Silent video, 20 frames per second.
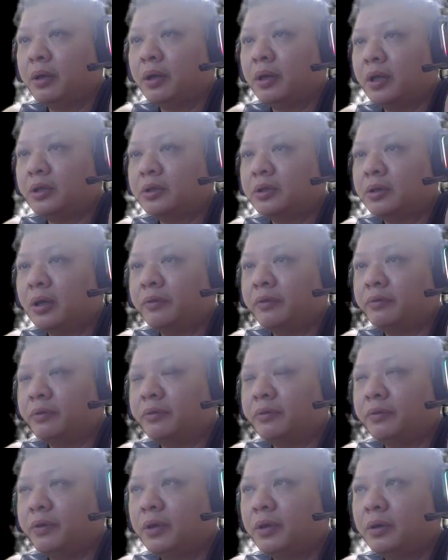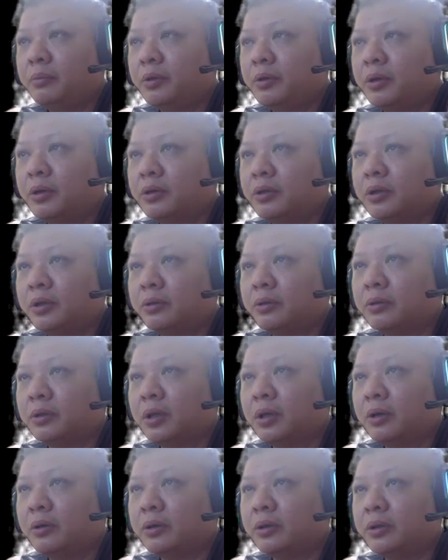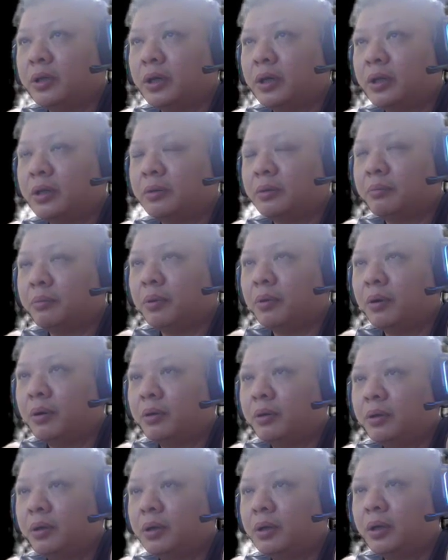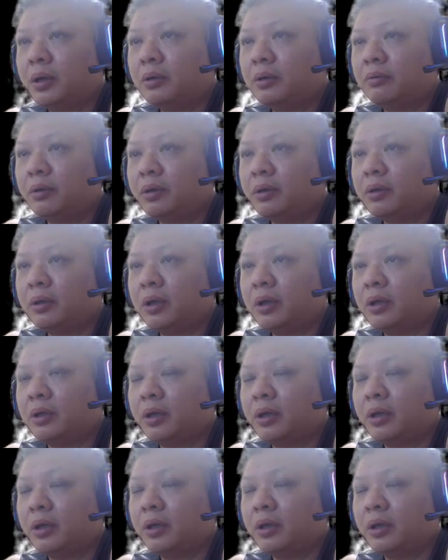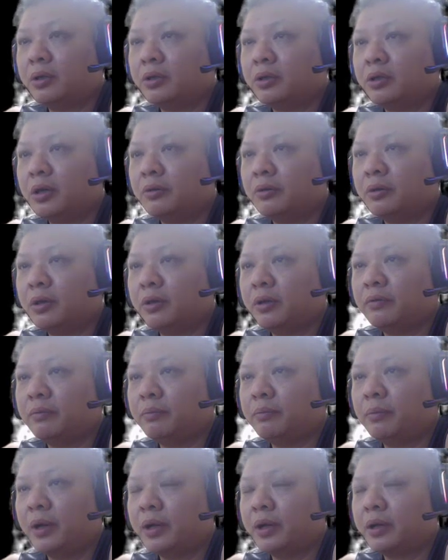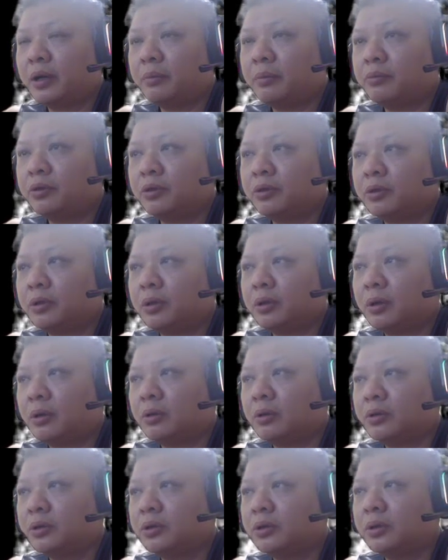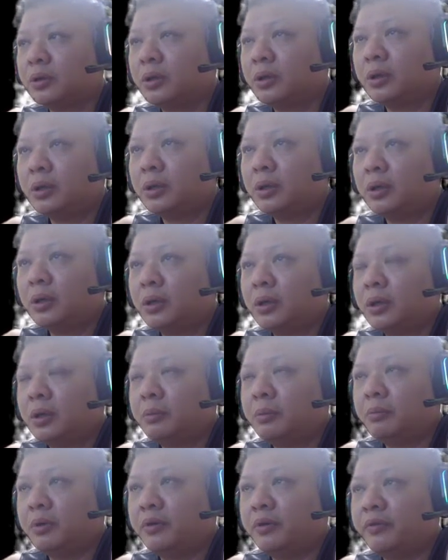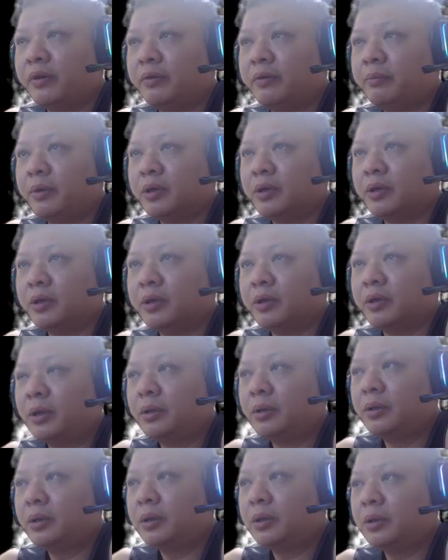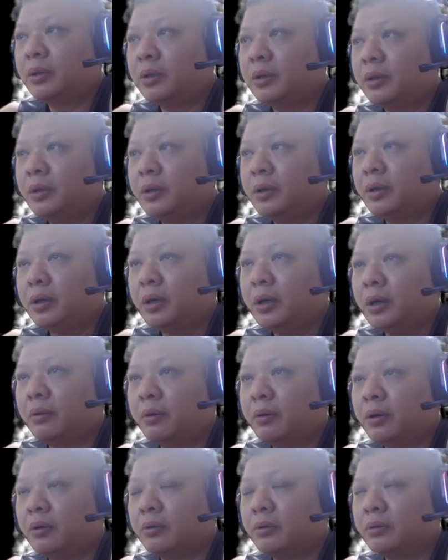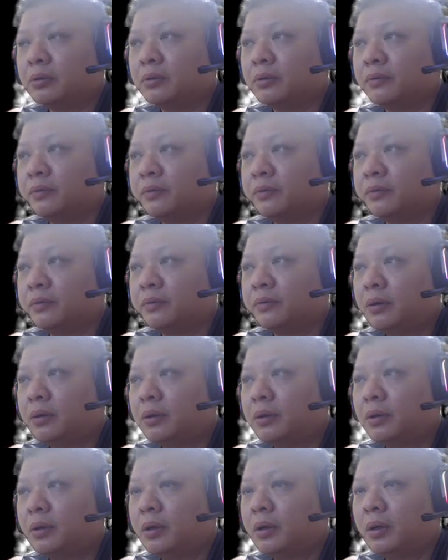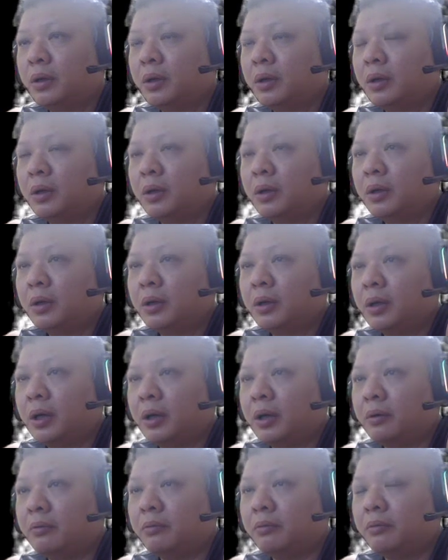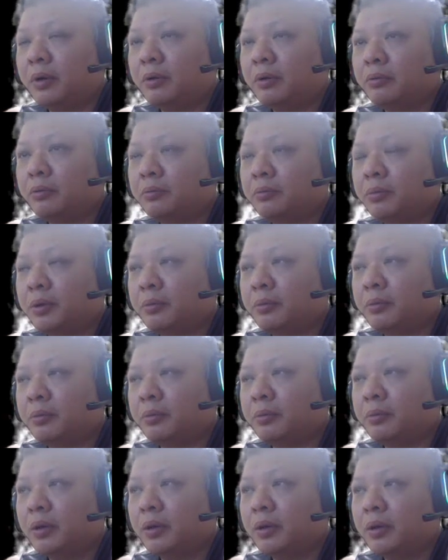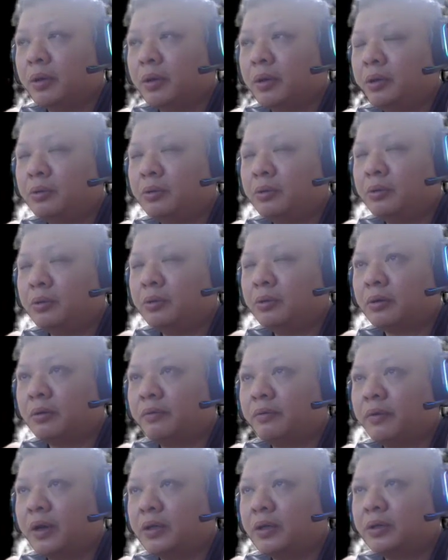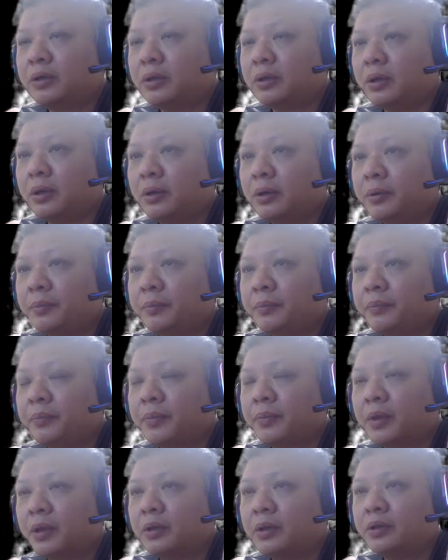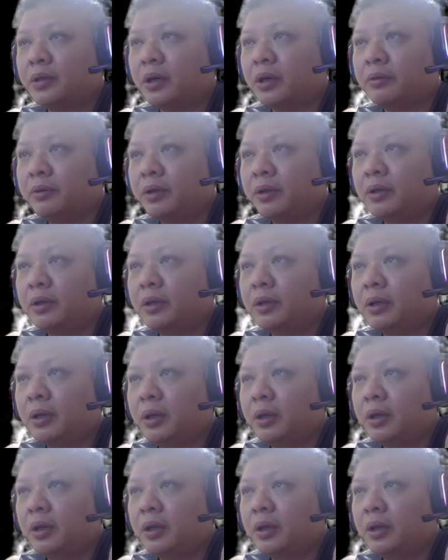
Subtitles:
Red does not have to fear, because he could now attack the pawn and capture the chariot if black captured the horse. p5 plus 1, 1 equals to 4, and red would be happy to sacrifice the chariot